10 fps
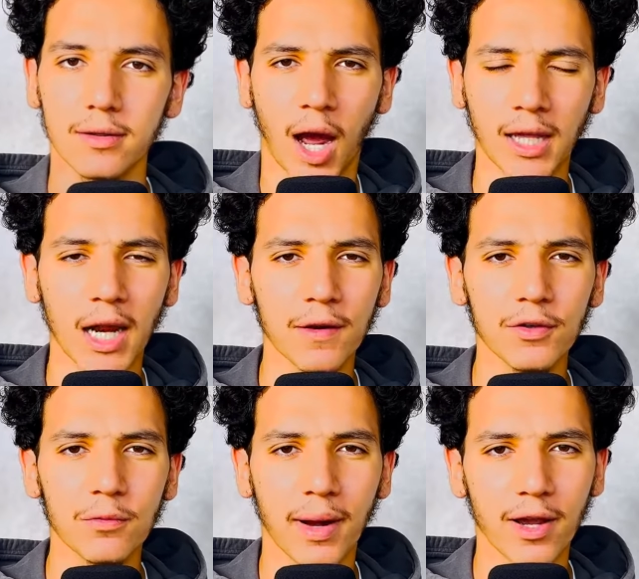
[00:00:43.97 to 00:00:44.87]
A lot of
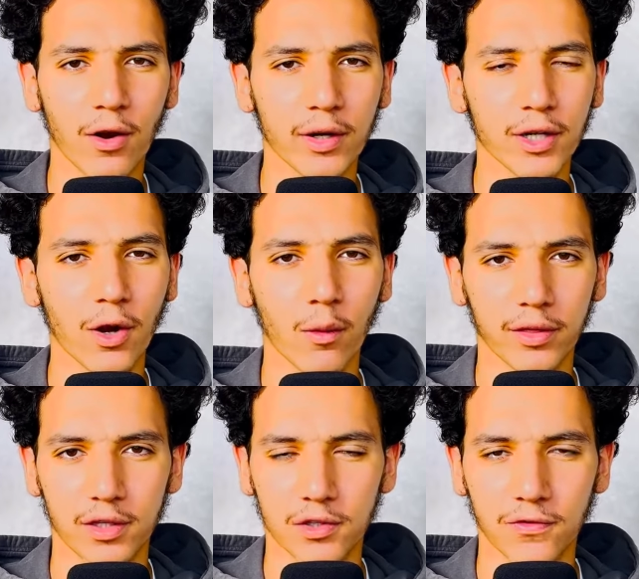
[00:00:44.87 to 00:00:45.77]
you might already know
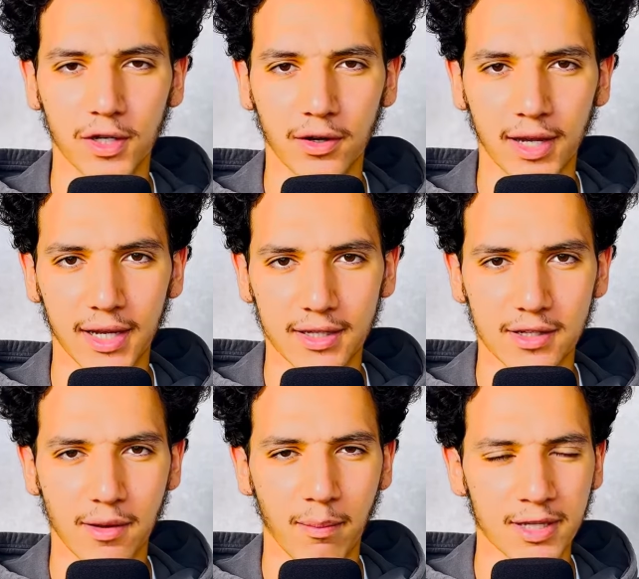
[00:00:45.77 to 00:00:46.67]
what this fear
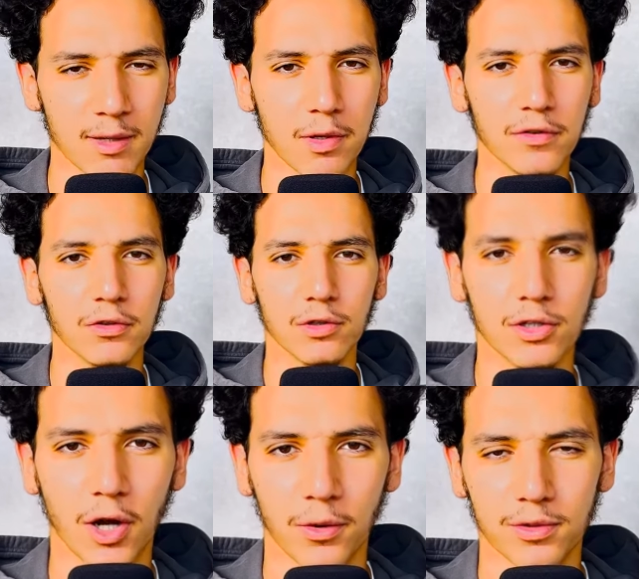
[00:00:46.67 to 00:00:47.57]
is, but some of you
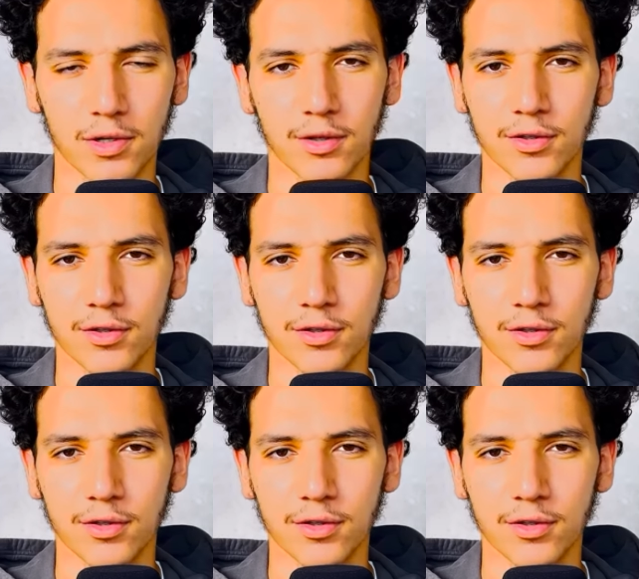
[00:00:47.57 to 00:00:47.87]
don't.